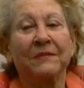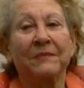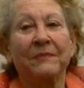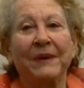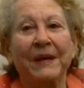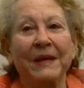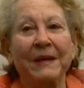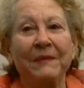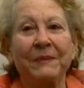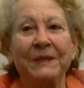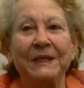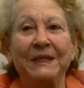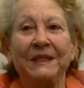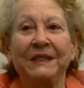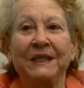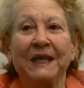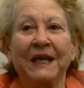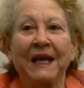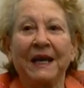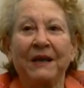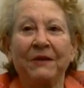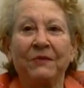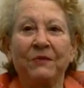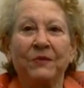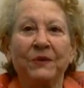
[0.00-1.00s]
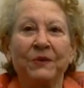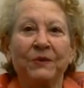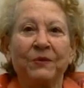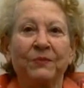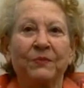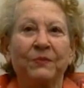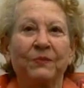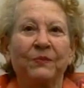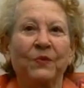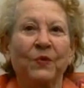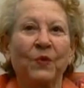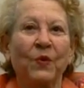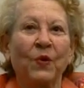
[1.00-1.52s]
babysat with
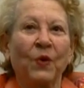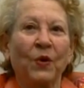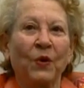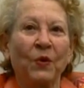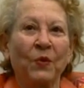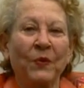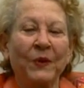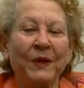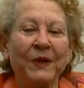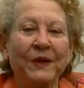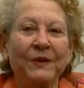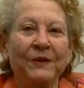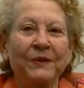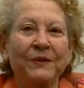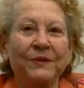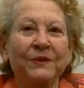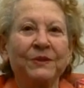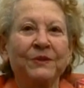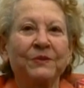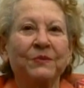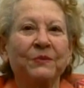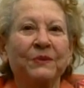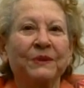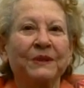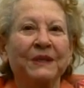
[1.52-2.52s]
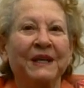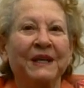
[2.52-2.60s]
war widows.